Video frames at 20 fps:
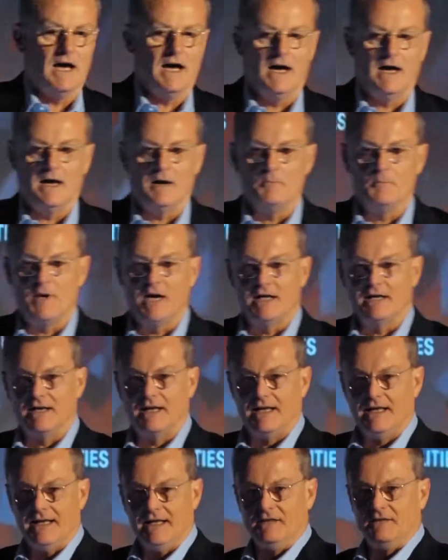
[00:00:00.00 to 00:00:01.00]

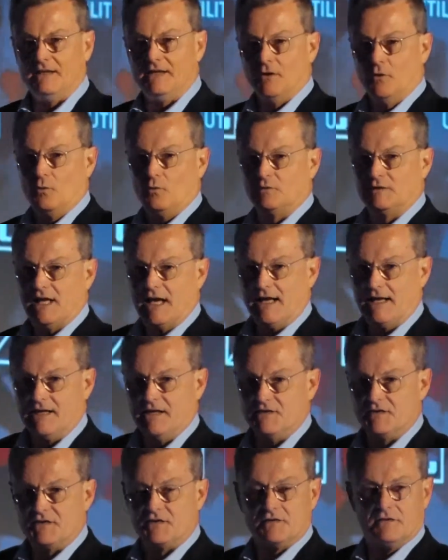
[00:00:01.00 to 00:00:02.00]
But in the old
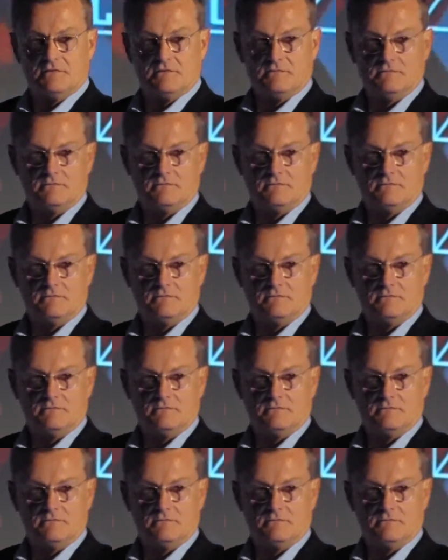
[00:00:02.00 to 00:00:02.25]
days,